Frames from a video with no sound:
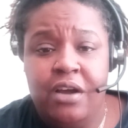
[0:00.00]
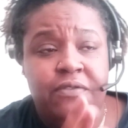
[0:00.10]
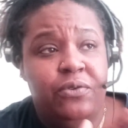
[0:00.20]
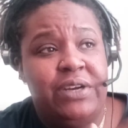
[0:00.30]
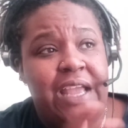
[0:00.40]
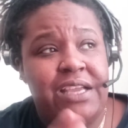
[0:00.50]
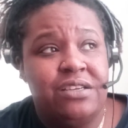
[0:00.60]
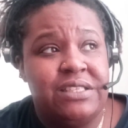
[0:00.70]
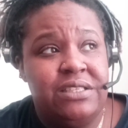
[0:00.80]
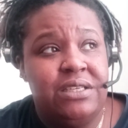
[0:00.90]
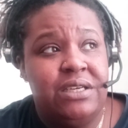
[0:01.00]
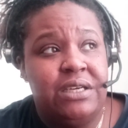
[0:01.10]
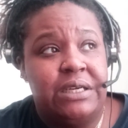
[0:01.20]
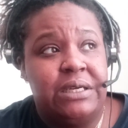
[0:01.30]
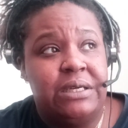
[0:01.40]
40 acres in
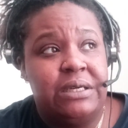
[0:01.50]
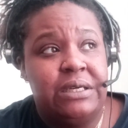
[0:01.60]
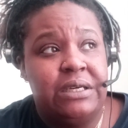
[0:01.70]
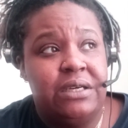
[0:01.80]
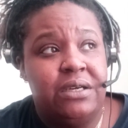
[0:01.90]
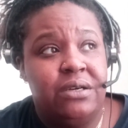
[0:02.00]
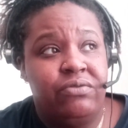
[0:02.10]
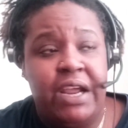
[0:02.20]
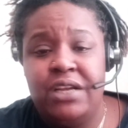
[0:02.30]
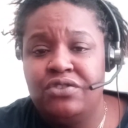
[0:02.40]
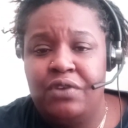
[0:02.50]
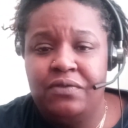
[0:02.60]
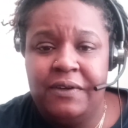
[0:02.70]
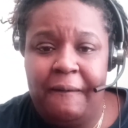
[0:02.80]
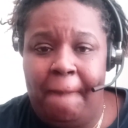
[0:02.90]
a Range Rover?